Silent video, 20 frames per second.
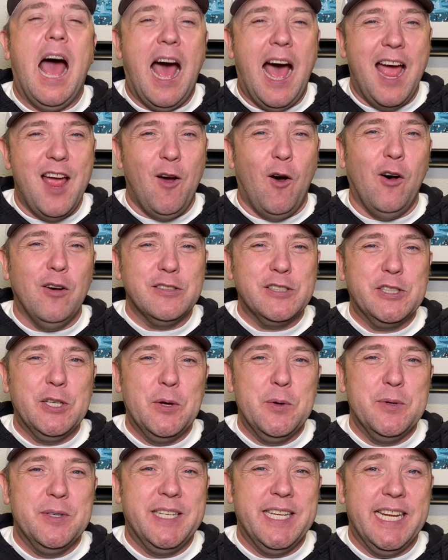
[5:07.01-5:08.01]
I
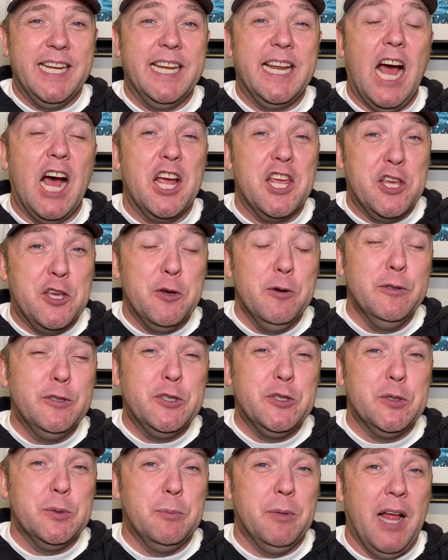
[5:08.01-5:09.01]
also did a
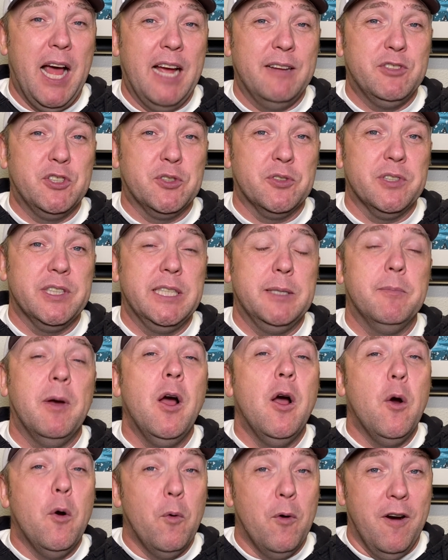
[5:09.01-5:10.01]
YouTube live stream
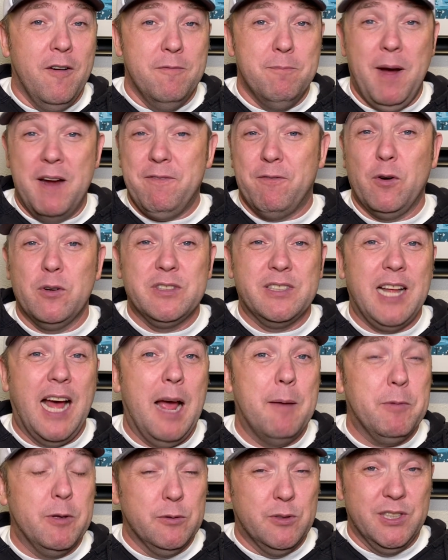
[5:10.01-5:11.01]
of my first
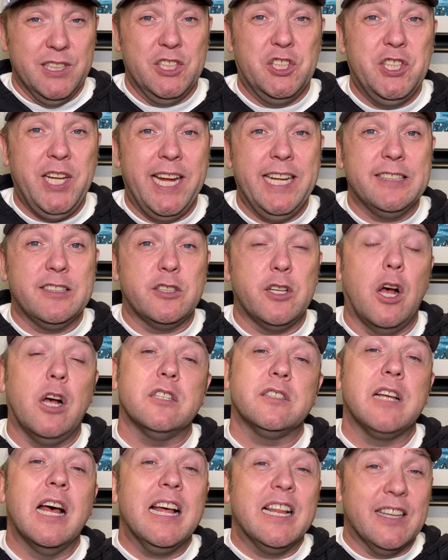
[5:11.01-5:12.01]
time using the
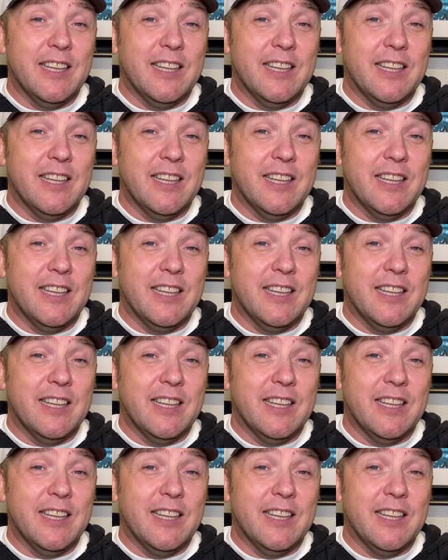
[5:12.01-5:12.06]
chainsaws,